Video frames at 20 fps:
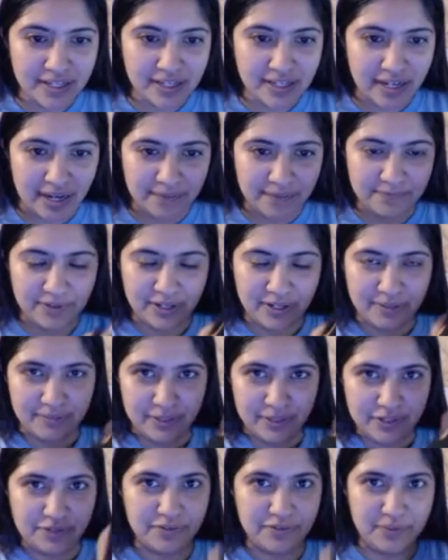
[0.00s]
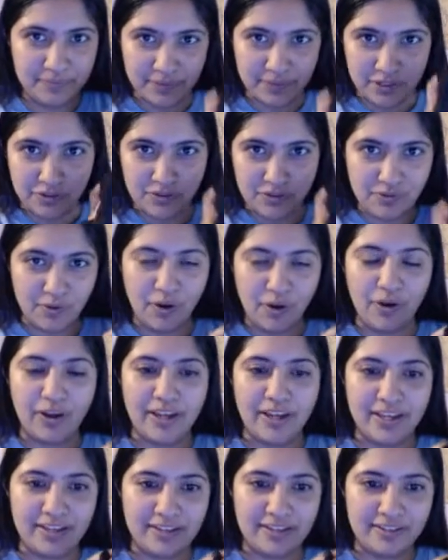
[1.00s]
I'm very much from the
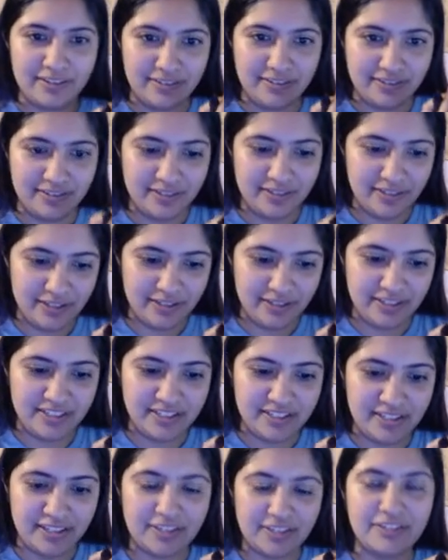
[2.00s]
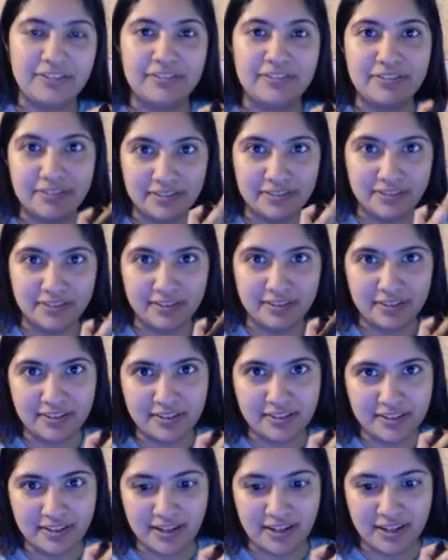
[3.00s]
drawing, diseño
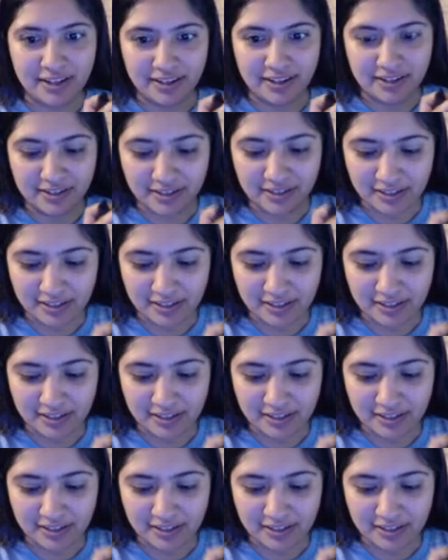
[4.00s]
side,